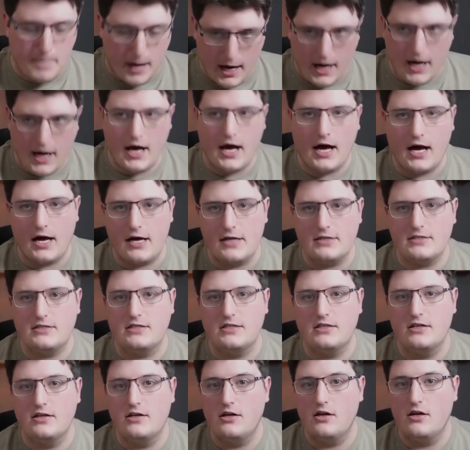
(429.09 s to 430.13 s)

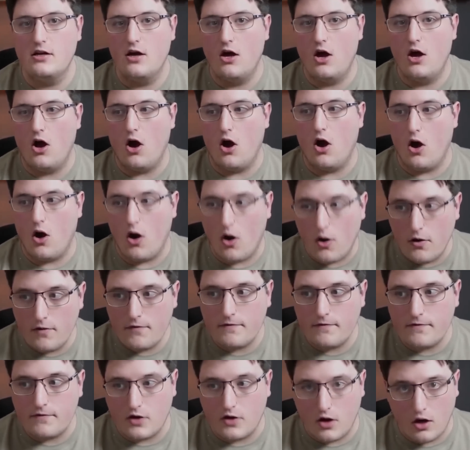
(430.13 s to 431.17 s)
part
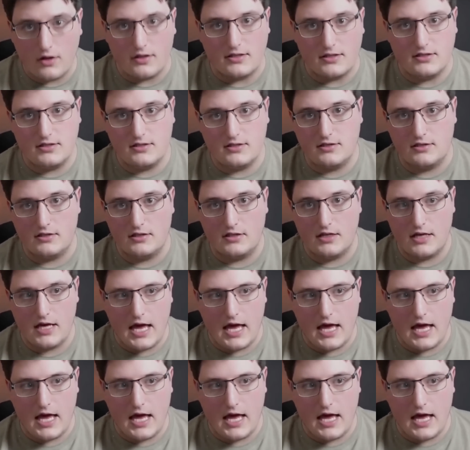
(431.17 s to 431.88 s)
of gods.